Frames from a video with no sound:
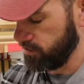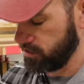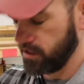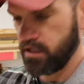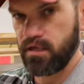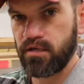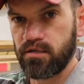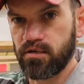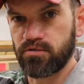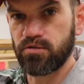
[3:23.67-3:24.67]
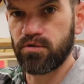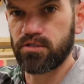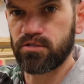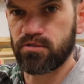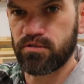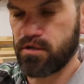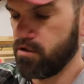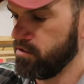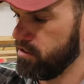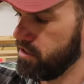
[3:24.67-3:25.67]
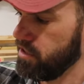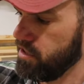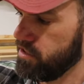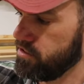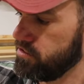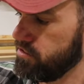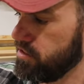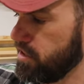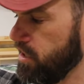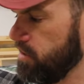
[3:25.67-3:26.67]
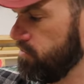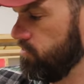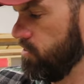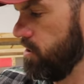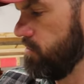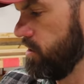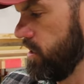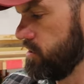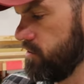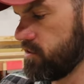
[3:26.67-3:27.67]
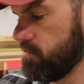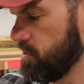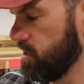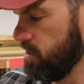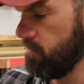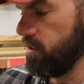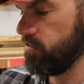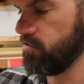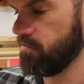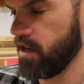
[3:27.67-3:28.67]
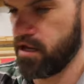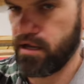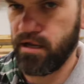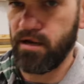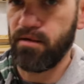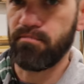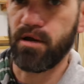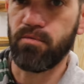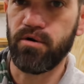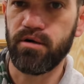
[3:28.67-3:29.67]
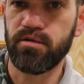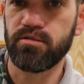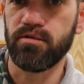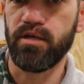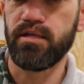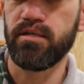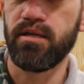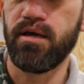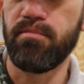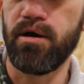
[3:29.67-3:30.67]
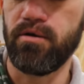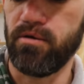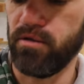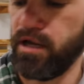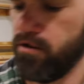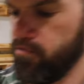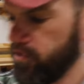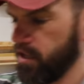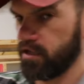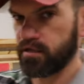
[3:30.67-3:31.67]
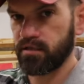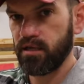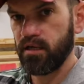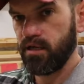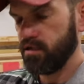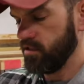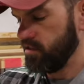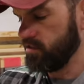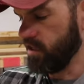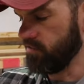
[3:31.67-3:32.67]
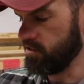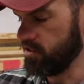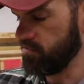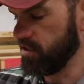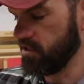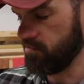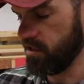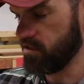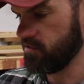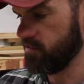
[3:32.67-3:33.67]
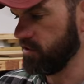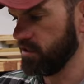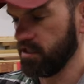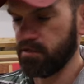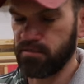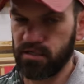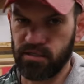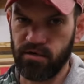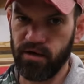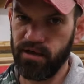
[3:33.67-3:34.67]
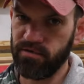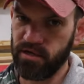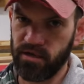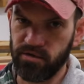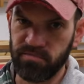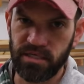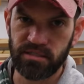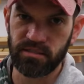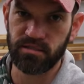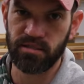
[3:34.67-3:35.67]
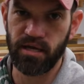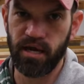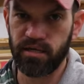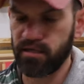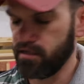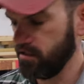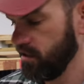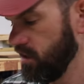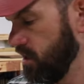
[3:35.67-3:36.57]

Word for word: I was you know, two inches or so into the cut before I realized I was gonna be cutting right through my, my words, so that didn't help out a whole lot. Hopefully I can salvage this piece by just filling it in because I don't have any other pieces that I can